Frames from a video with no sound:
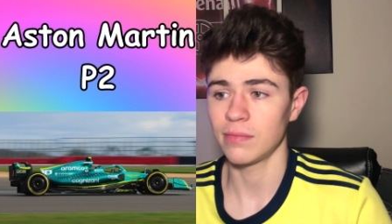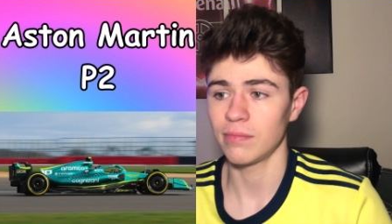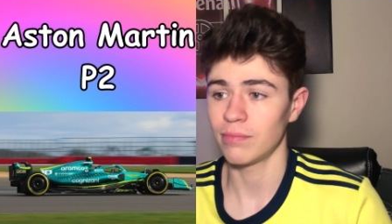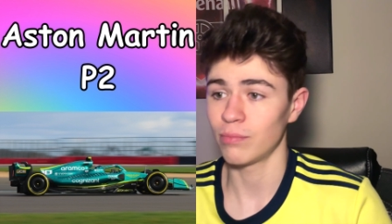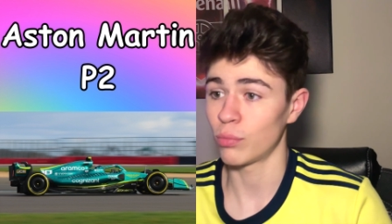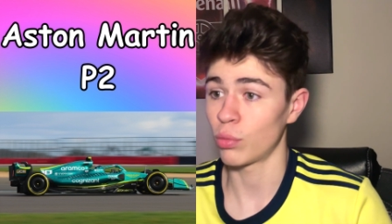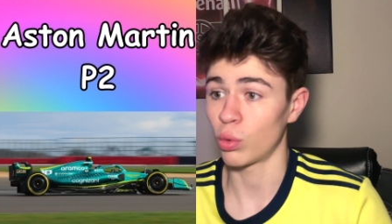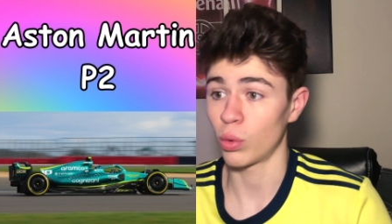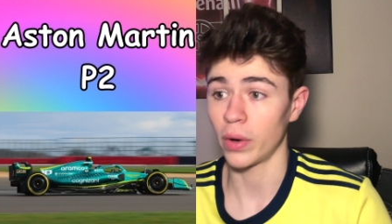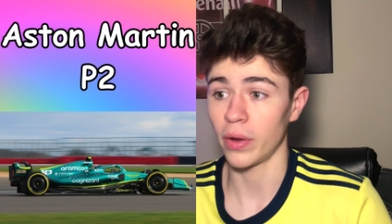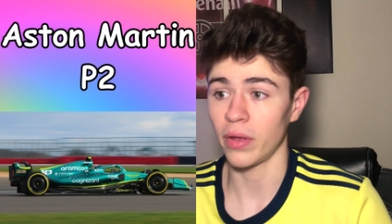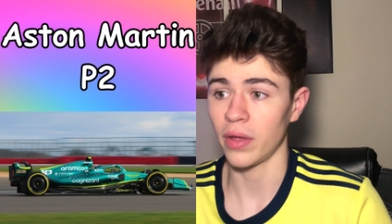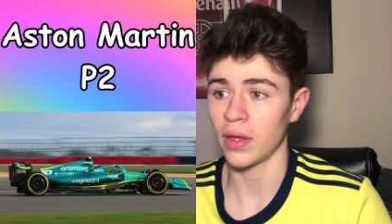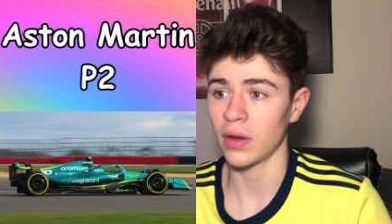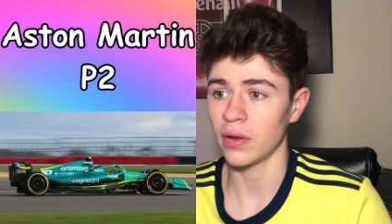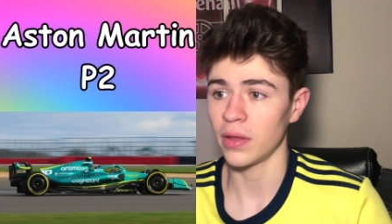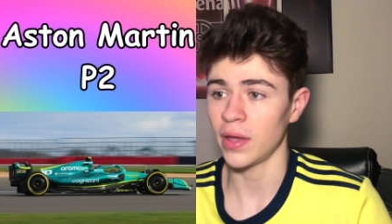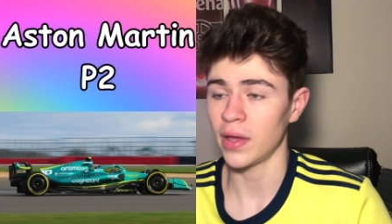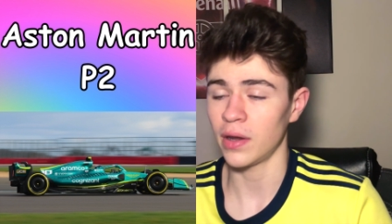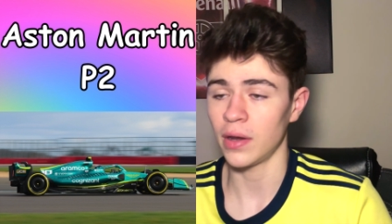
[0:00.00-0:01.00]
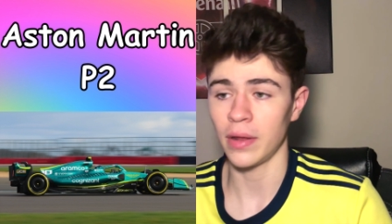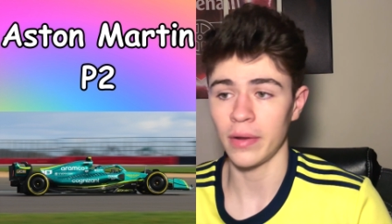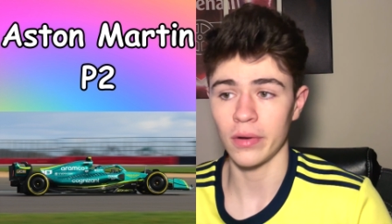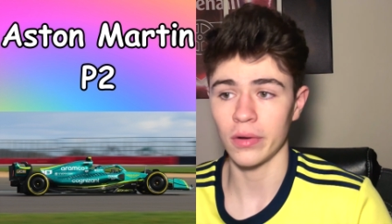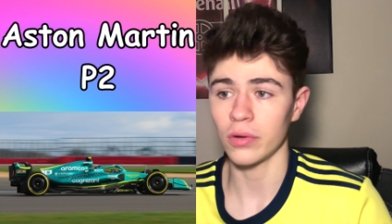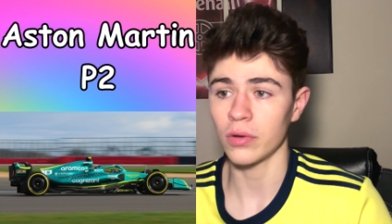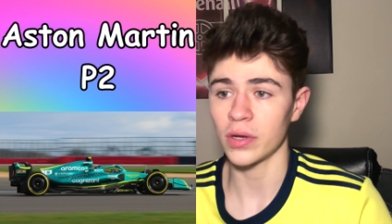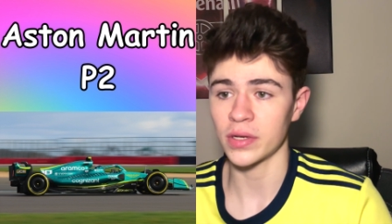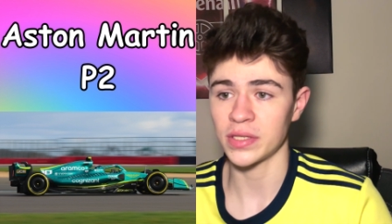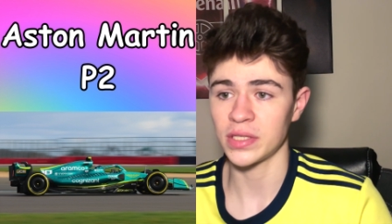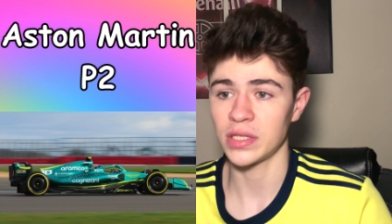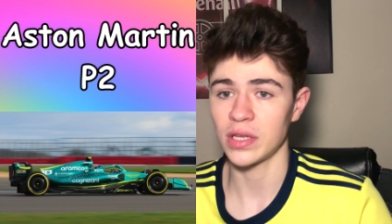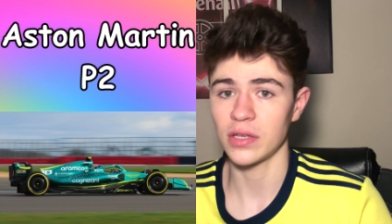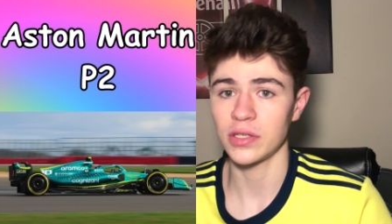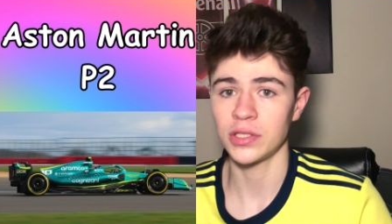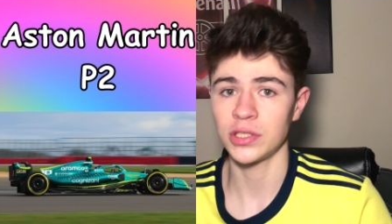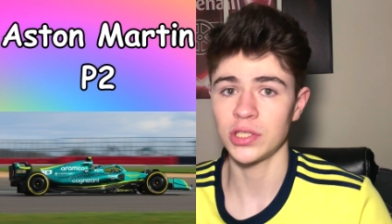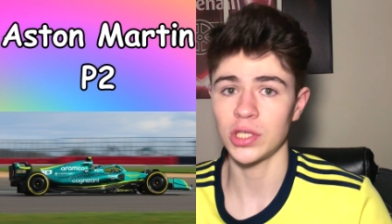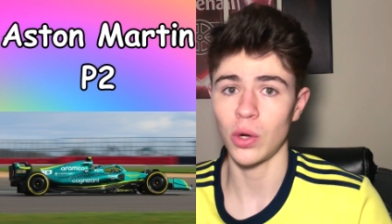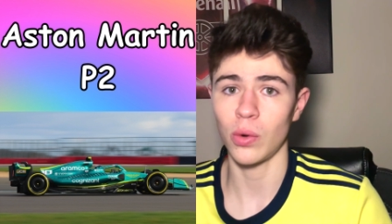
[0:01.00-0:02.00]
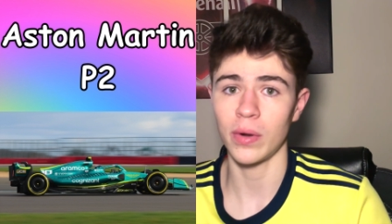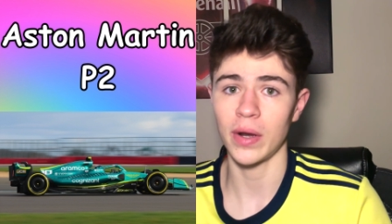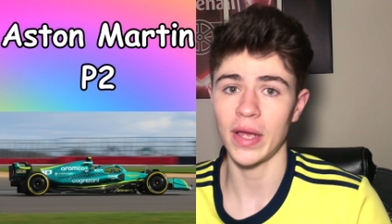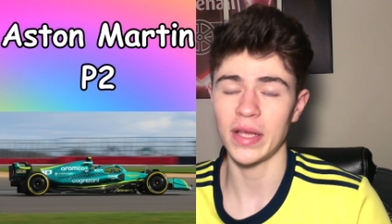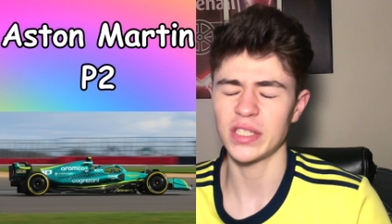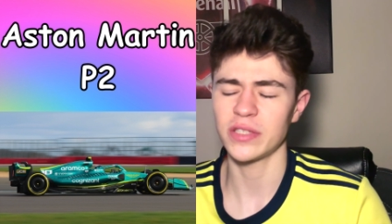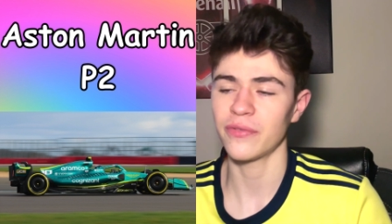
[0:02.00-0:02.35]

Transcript: brilliantly and it looks so nice.